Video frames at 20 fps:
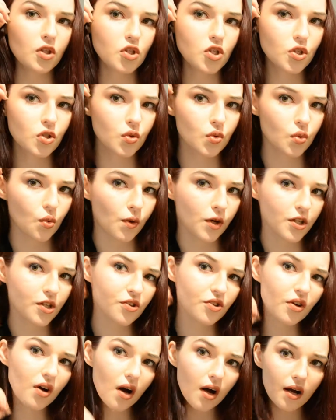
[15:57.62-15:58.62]

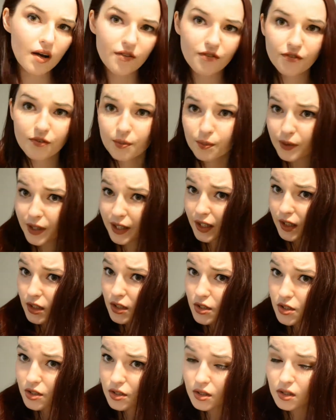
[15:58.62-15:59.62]
Schwarzkopf
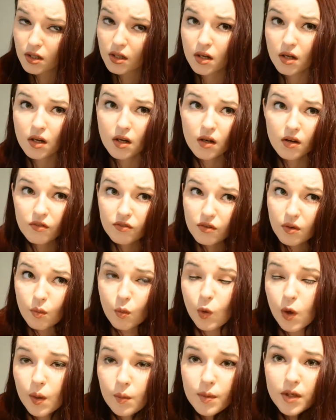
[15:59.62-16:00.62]
brand from
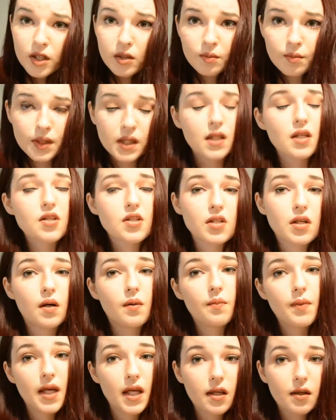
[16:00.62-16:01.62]
Walmart, but they
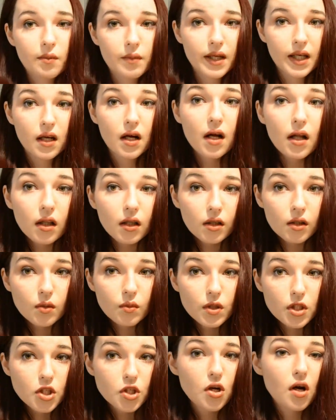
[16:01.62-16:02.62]
stopped making my color,
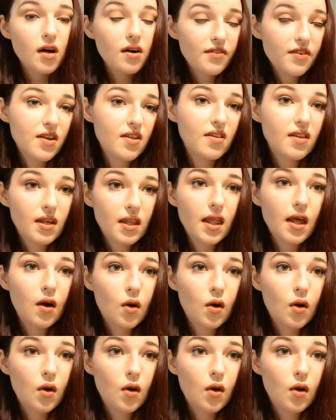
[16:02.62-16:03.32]
which obviously they